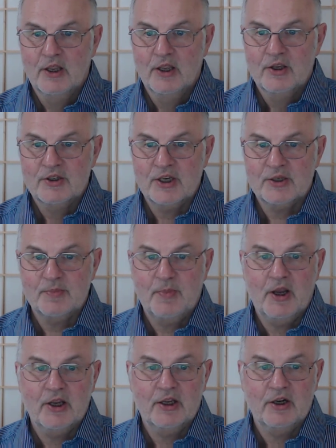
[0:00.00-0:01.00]
So that's
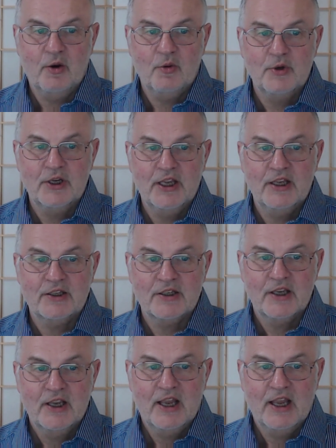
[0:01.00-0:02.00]
buying and holding it,
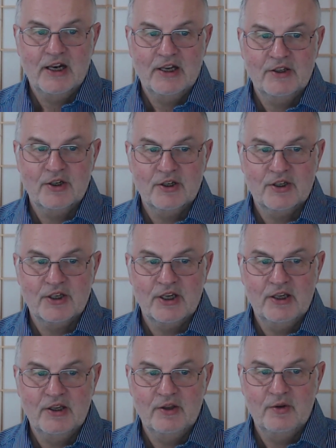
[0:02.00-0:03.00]
and as you can
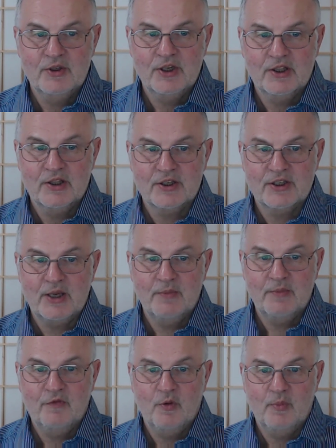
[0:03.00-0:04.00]
see, using the same
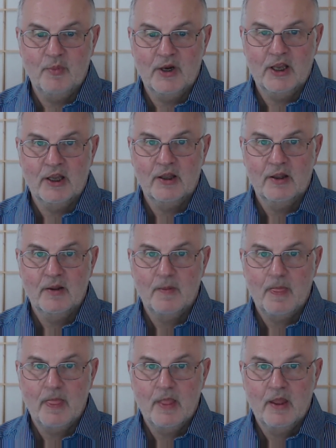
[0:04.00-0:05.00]
formula,
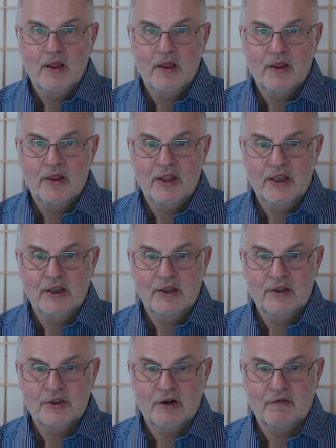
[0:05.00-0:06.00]
the
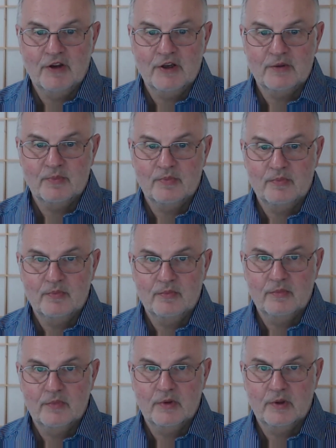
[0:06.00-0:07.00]
internal rate
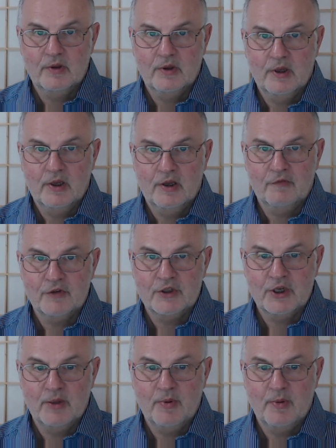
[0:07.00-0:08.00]
of
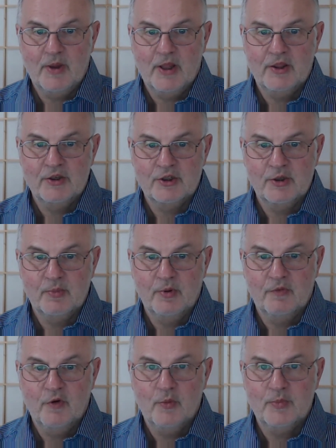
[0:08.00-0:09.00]
return per month is
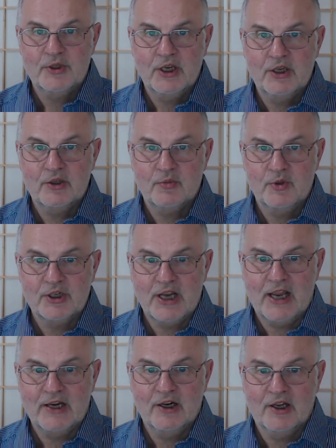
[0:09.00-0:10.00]
2.4%, which
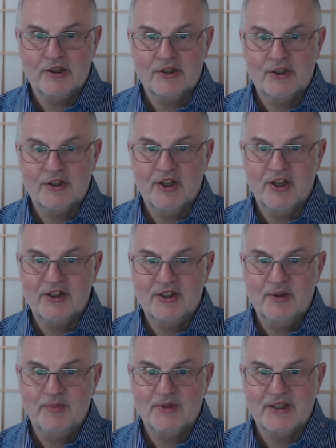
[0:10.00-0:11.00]
annualized is
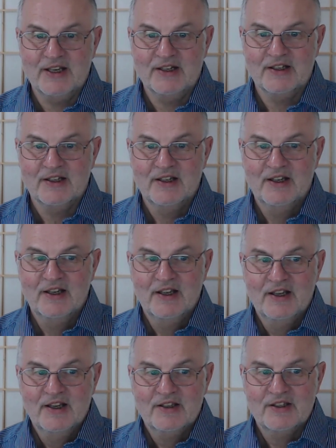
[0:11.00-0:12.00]
32%.
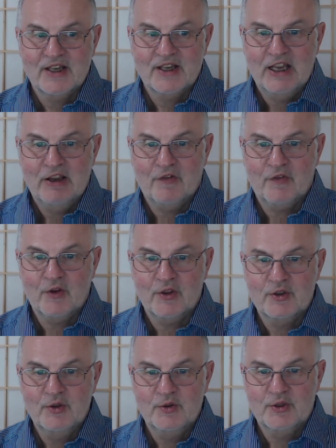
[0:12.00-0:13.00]
So here I've got the
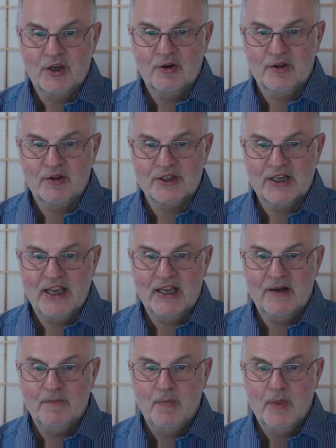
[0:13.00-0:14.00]
two totals
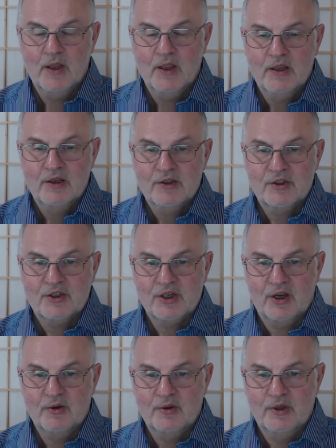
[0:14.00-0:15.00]
again.
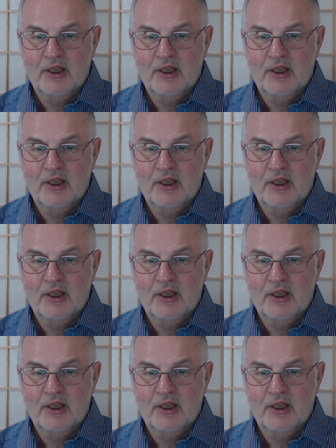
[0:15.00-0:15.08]
So